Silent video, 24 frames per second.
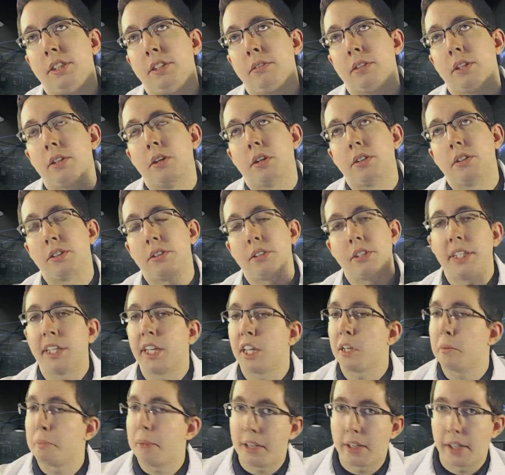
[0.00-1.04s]
you can also see it
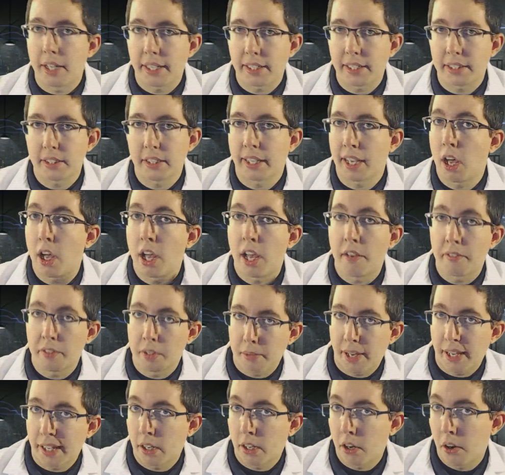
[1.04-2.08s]
in Commander decks. Like I'll have it
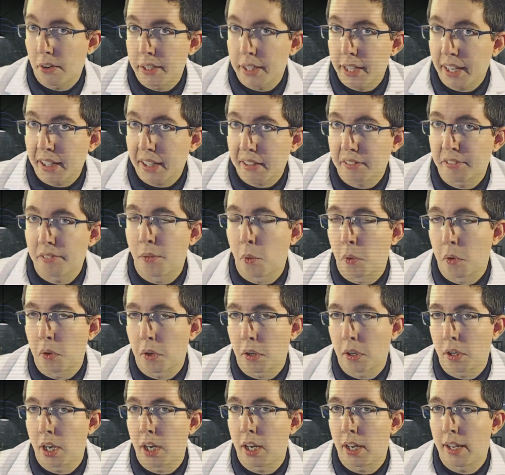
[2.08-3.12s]
in my Karn deck
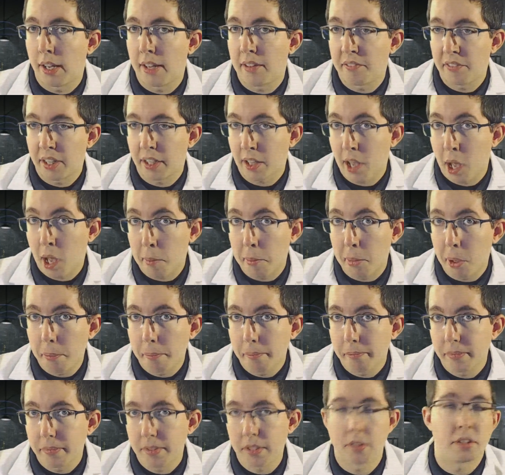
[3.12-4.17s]
for Infinite
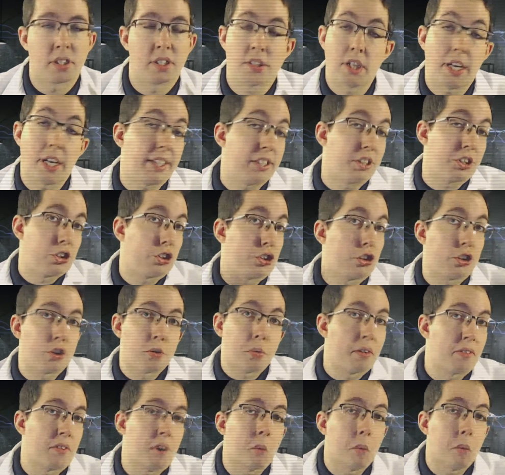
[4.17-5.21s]
Combo. So because I can just
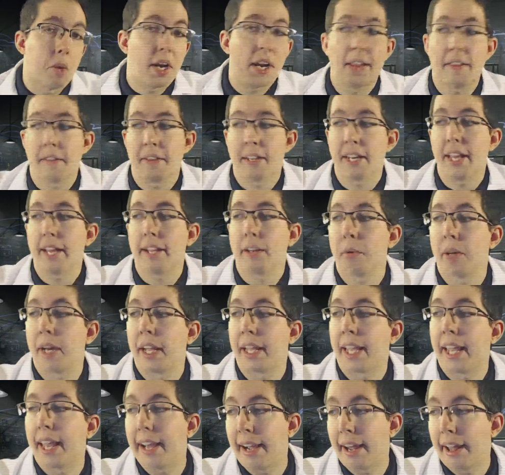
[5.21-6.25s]
search whatever I want out of the deck when
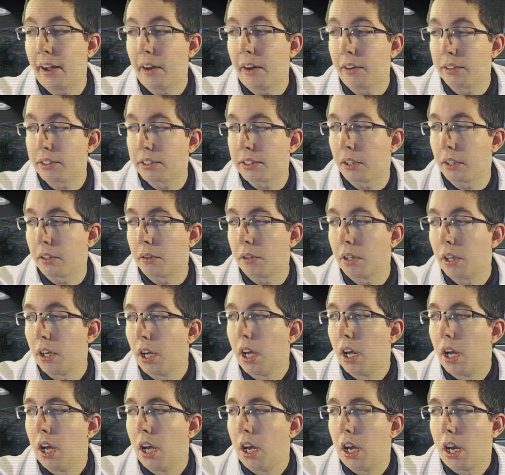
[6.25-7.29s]
I get it out. So
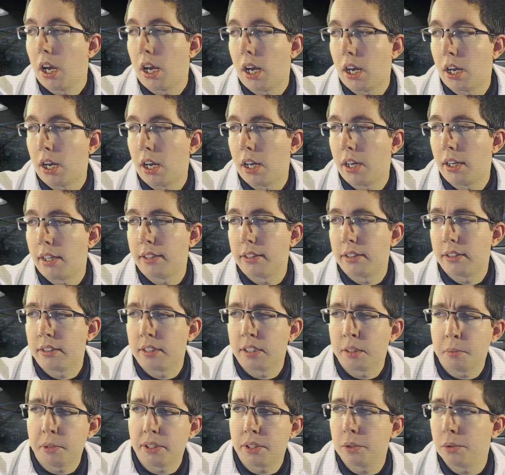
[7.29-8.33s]

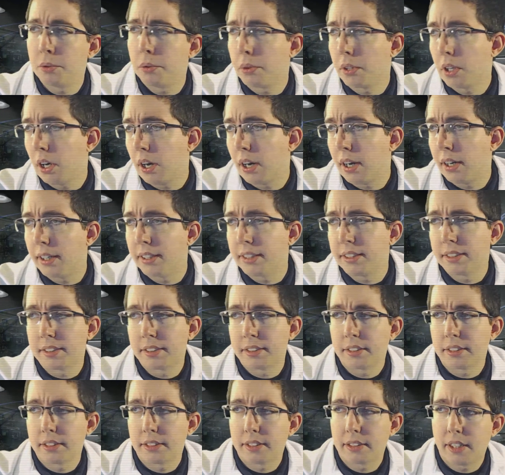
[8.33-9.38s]
some other cool
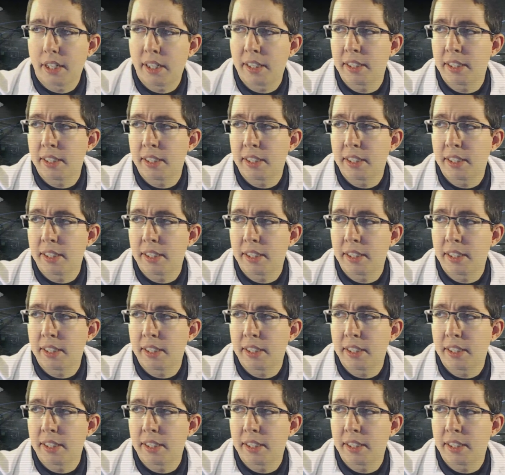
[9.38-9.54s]
cards.